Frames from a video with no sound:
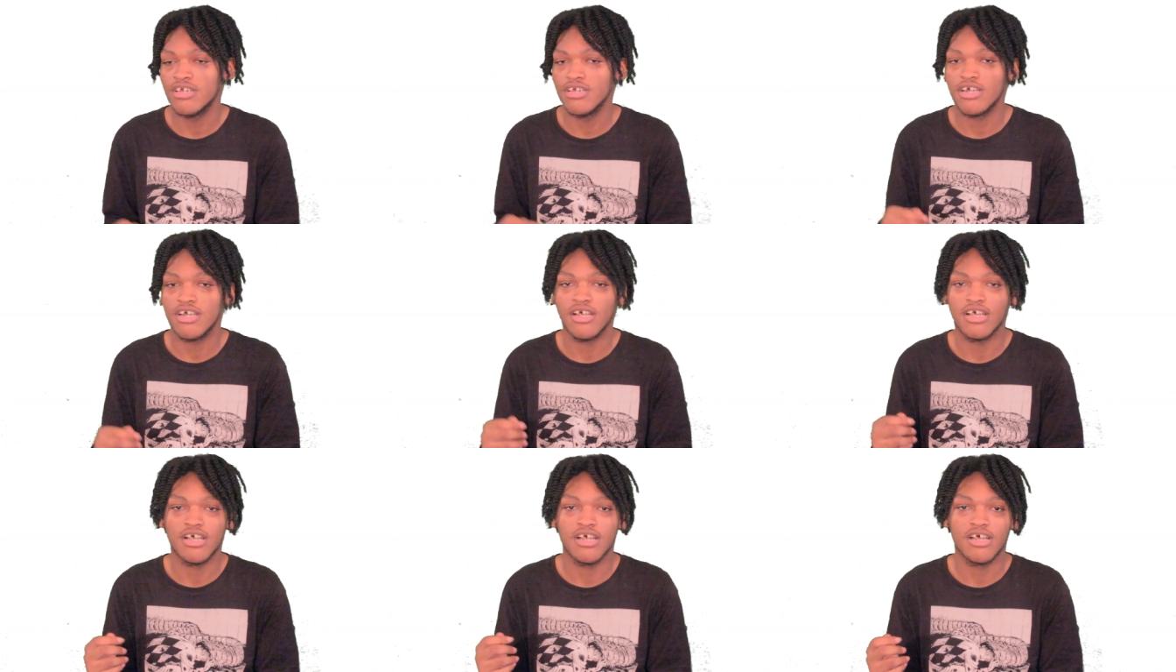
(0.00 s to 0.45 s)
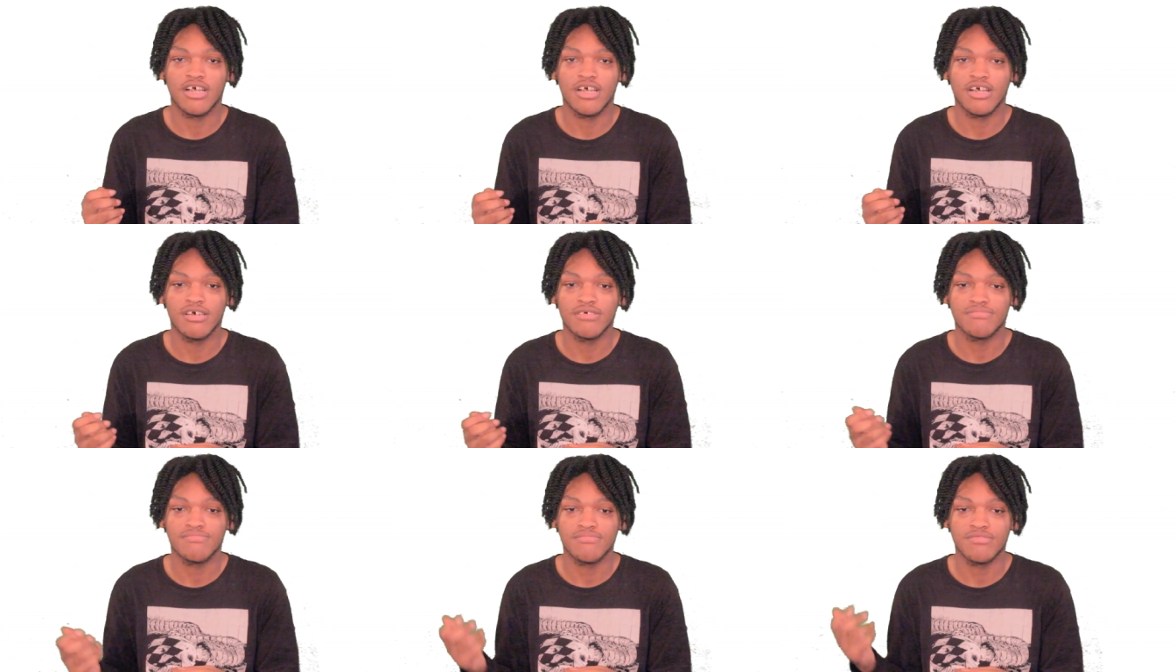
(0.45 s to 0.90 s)

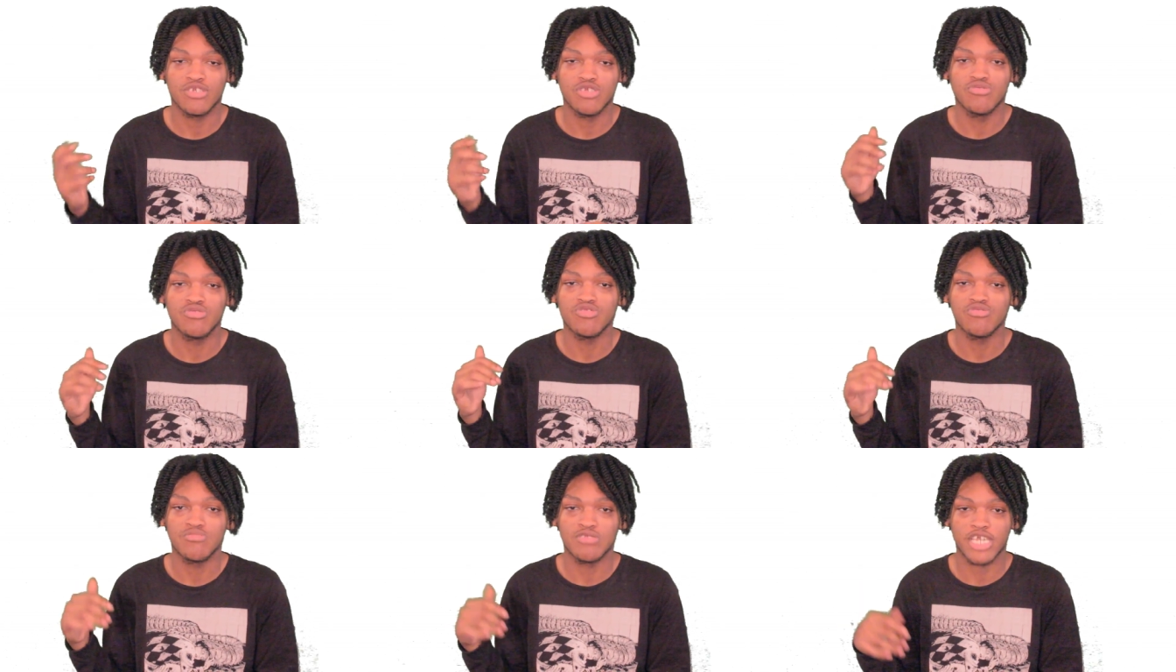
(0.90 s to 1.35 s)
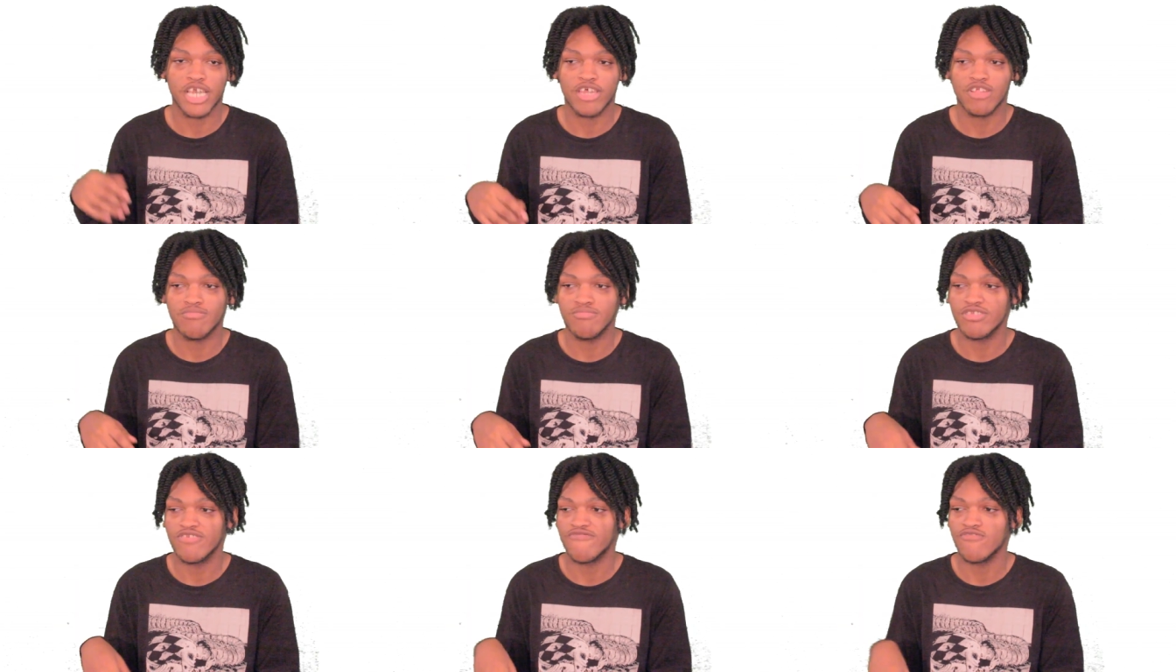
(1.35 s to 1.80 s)
uh, the YouTube channel,
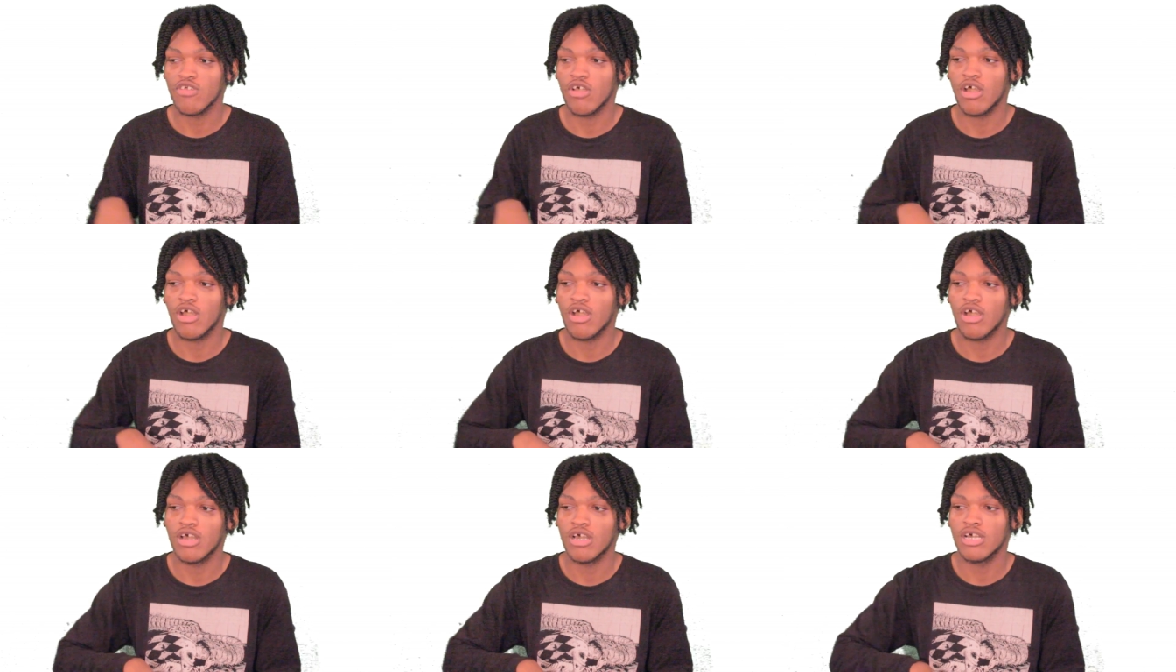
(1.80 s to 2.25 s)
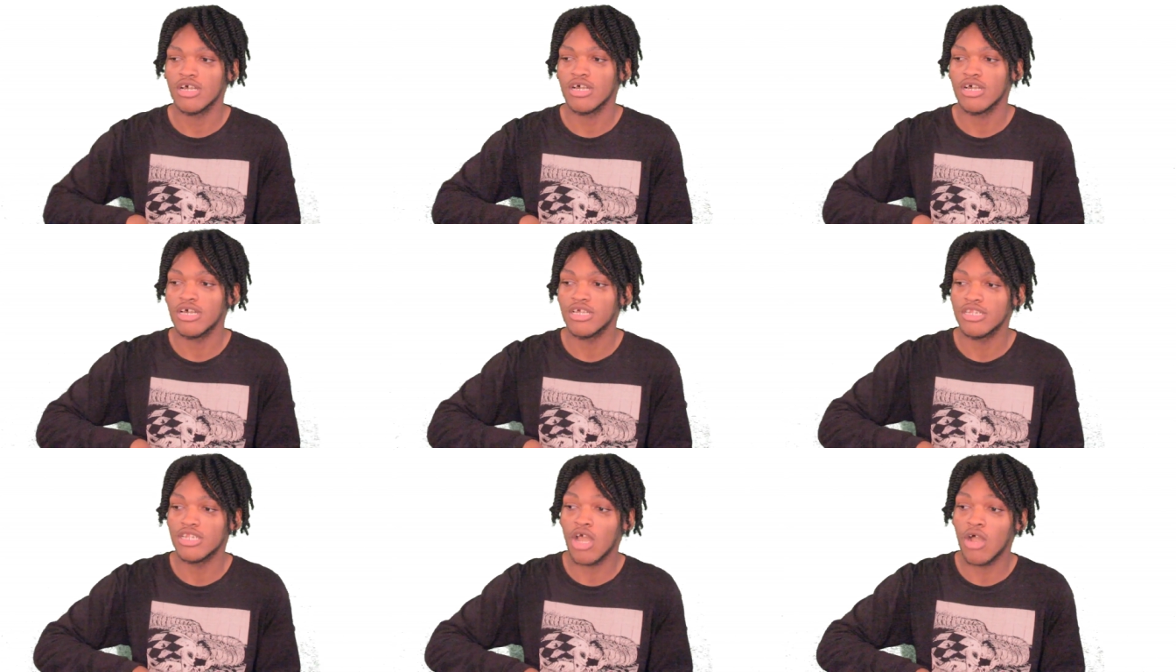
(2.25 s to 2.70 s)
but if y'all
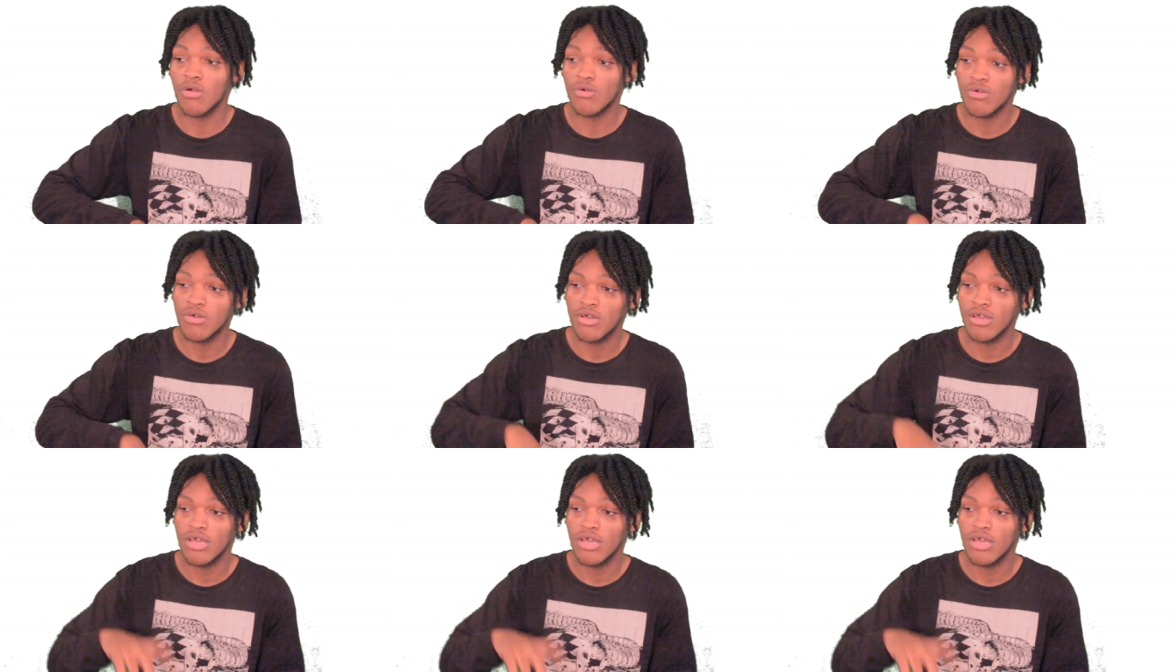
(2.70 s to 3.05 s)
uh, don't,